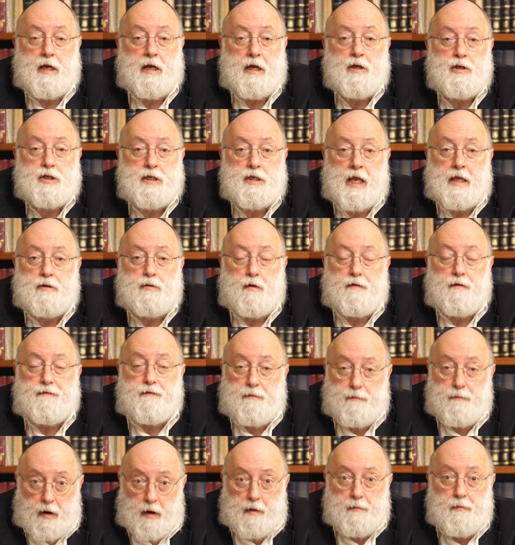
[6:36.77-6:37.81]
sent
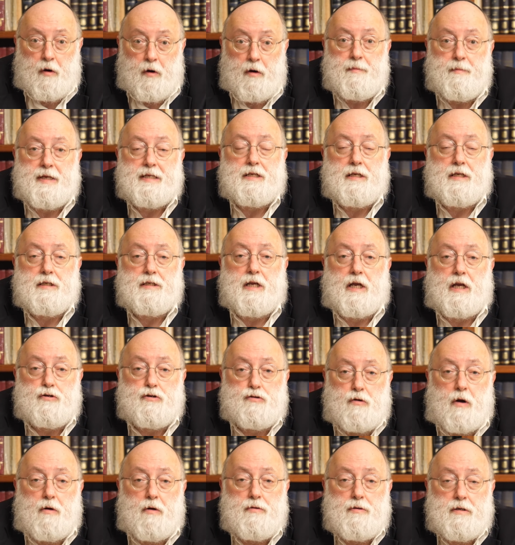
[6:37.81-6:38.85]
off more missiles and
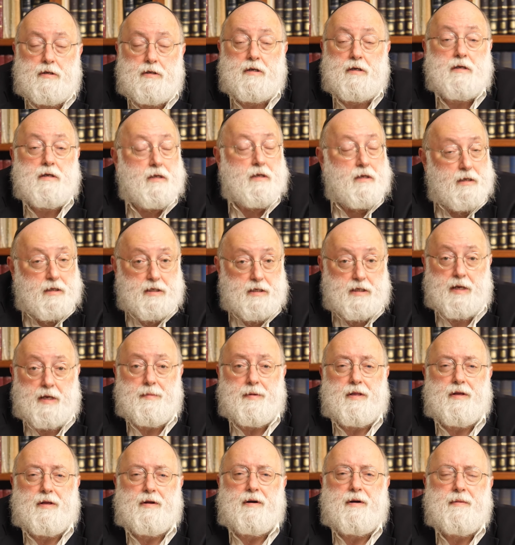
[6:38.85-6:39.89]
drones,
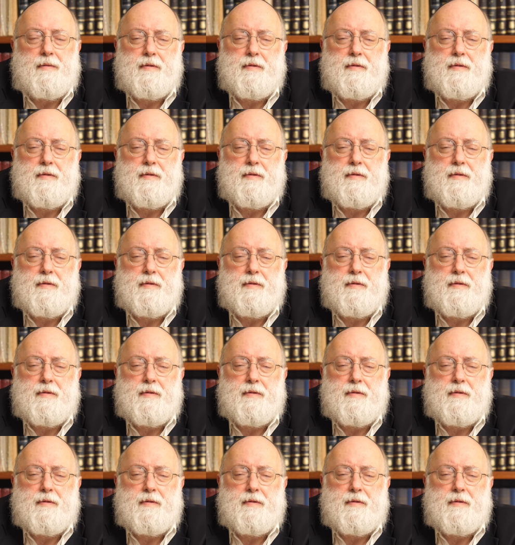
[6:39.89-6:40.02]
similar.